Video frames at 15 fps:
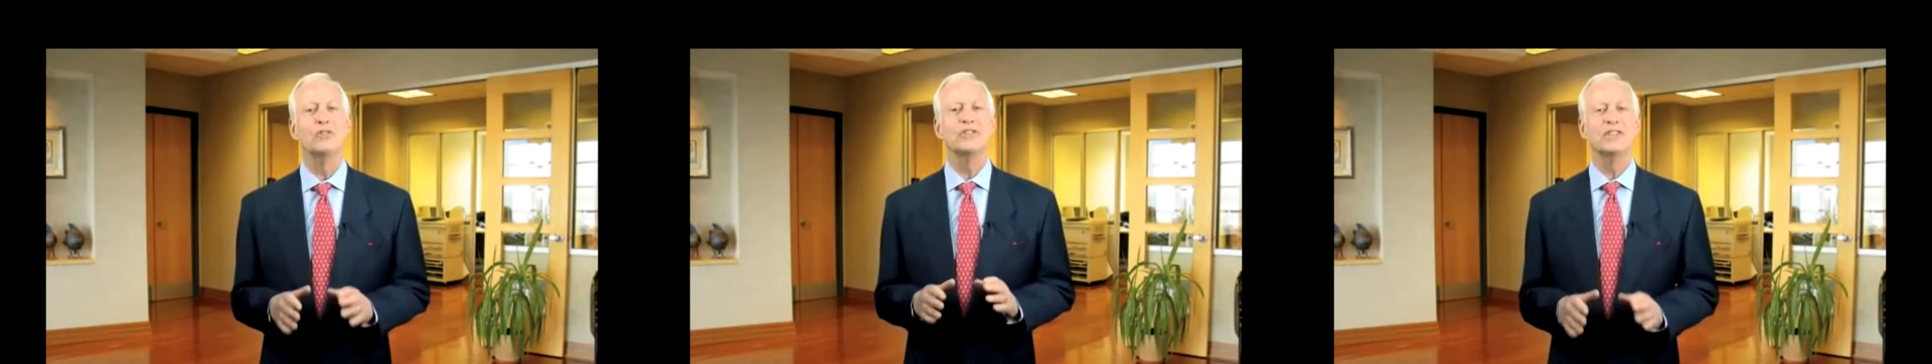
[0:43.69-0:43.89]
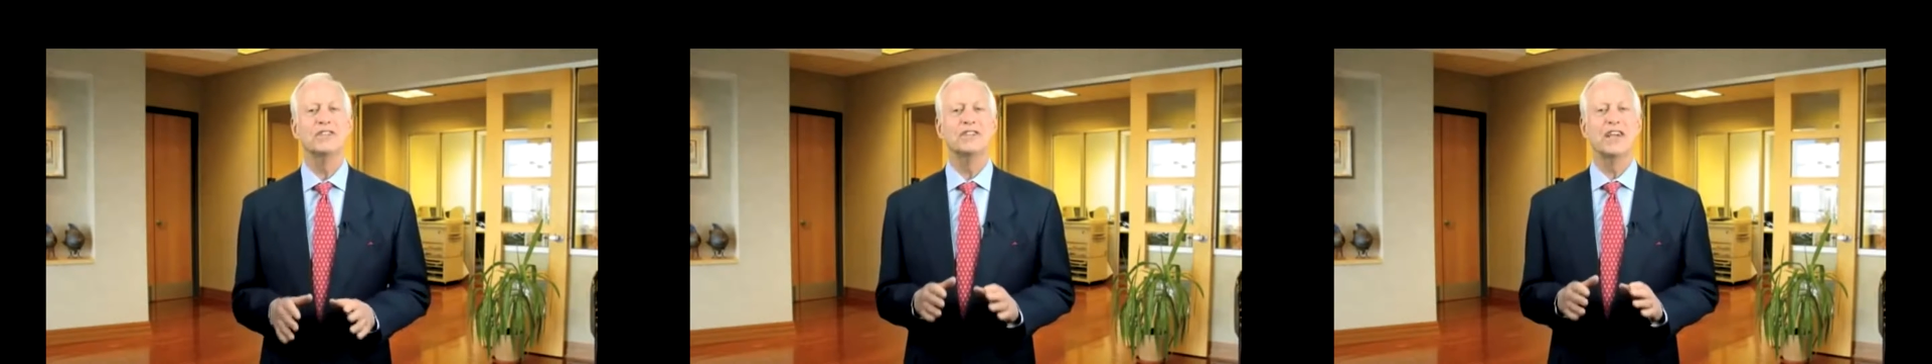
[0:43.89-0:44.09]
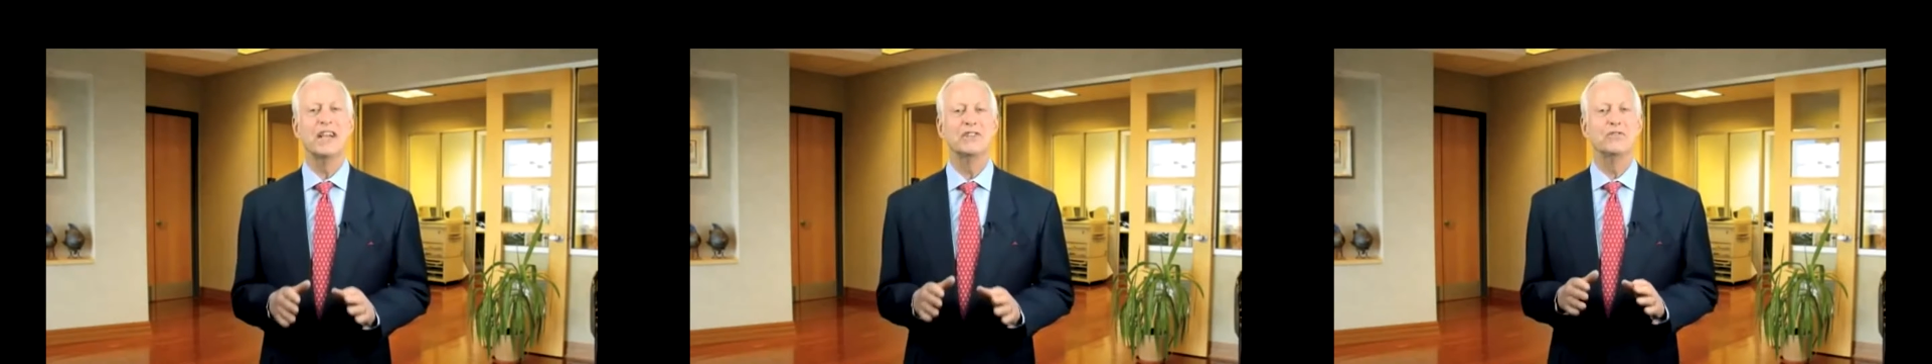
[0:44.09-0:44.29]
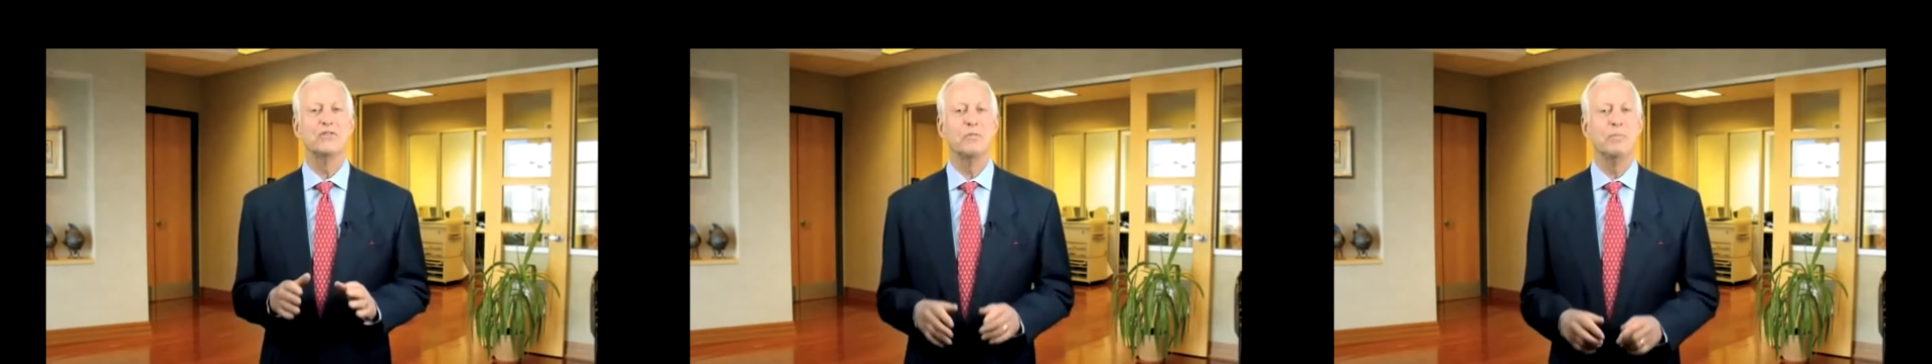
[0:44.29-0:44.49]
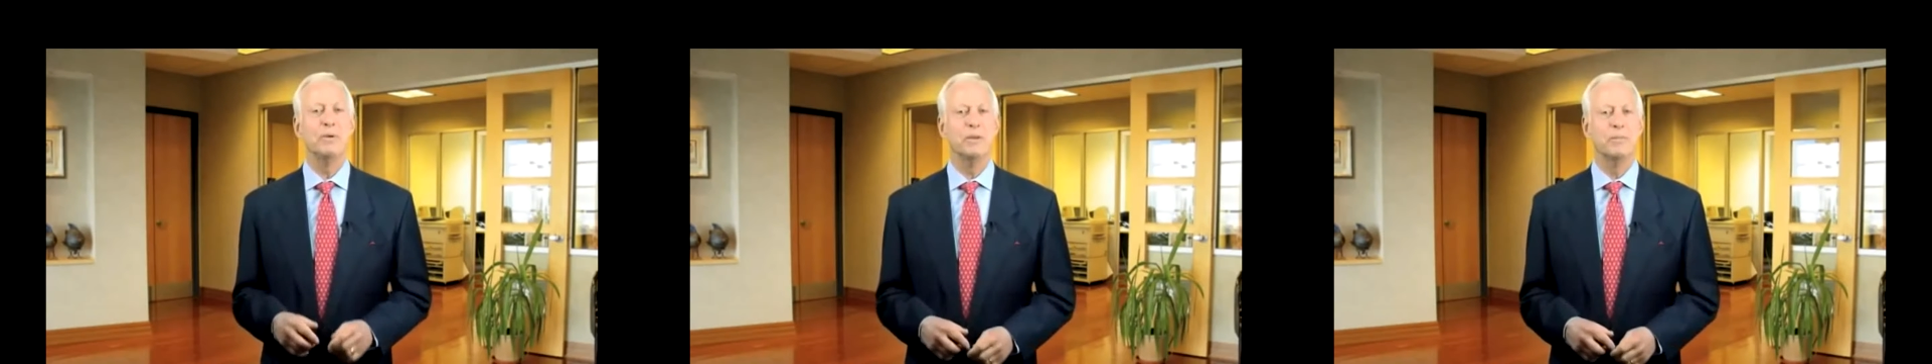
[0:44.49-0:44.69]

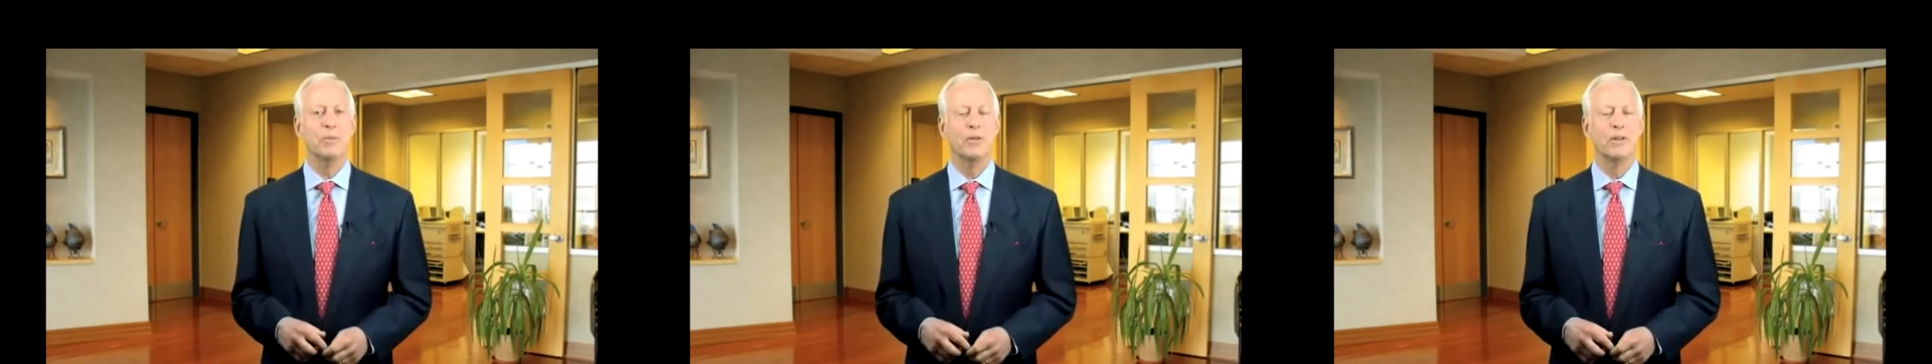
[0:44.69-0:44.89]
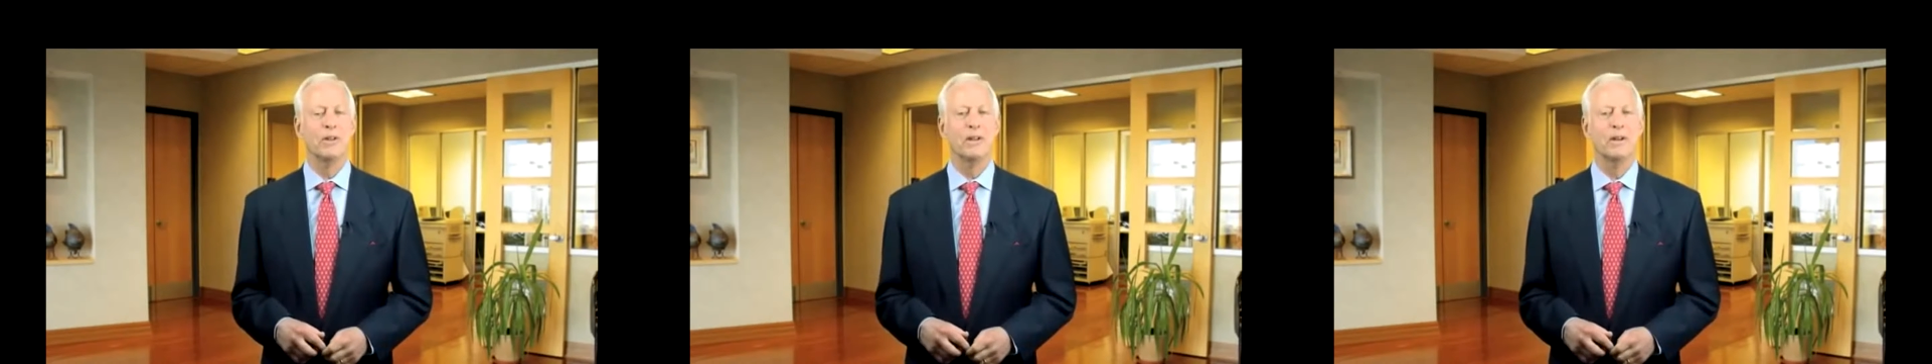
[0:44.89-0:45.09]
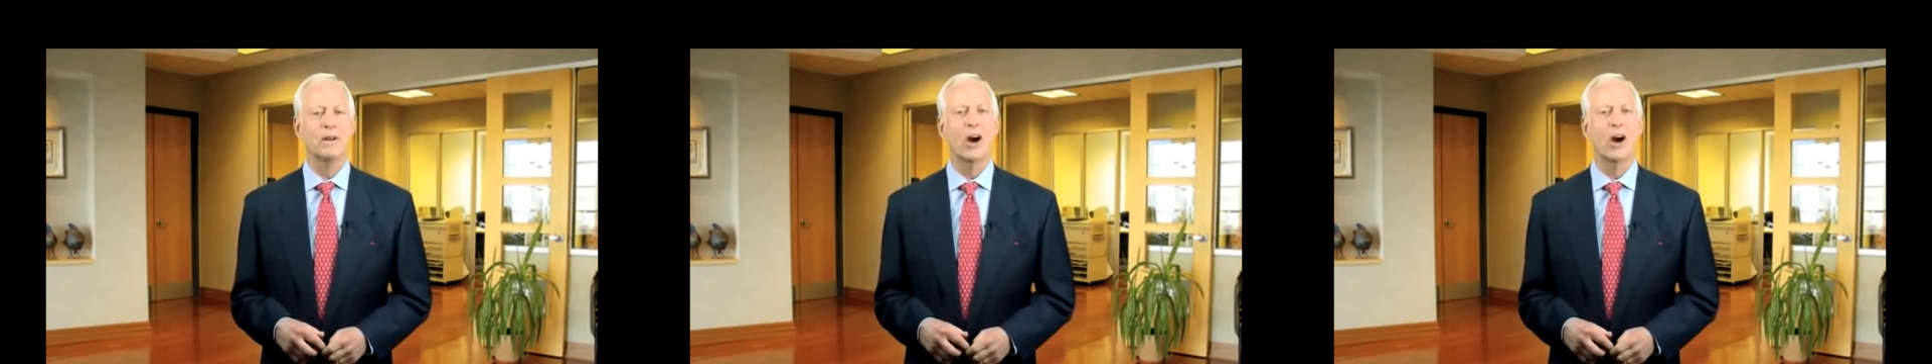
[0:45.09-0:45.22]
successful people